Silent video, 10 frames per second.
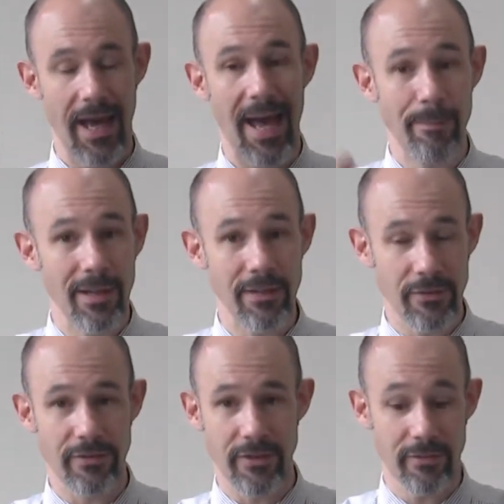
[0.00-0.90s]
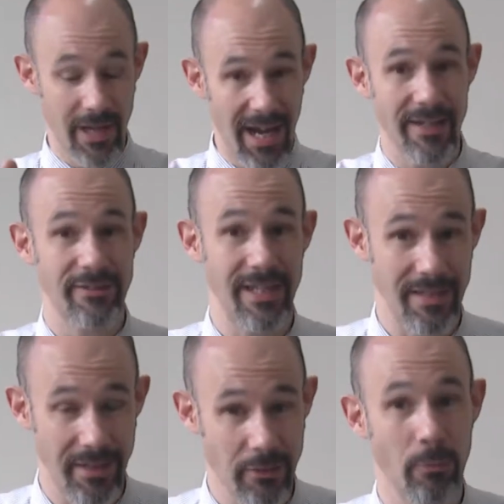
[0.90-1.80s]
Ambulances, cards
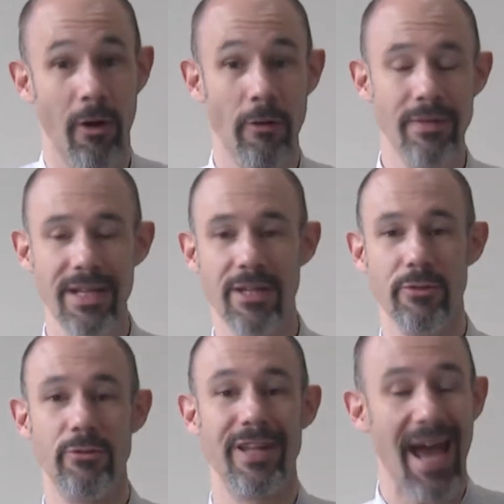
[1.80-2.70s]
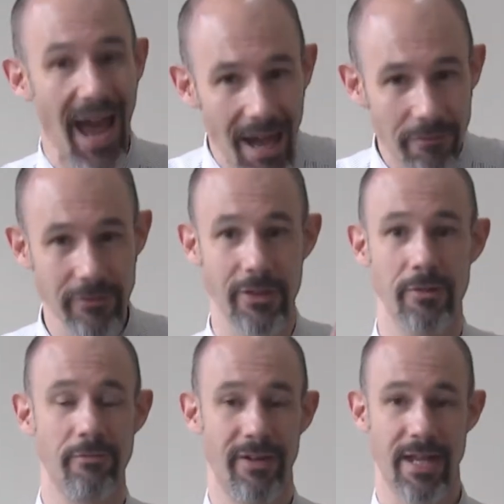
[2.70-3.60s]
like this, were only used after
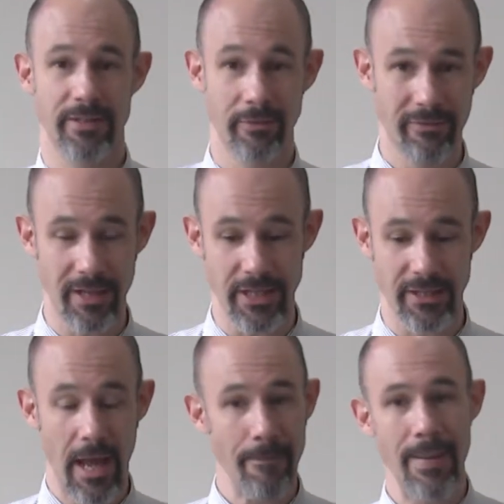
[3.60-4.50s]
the fight had finished.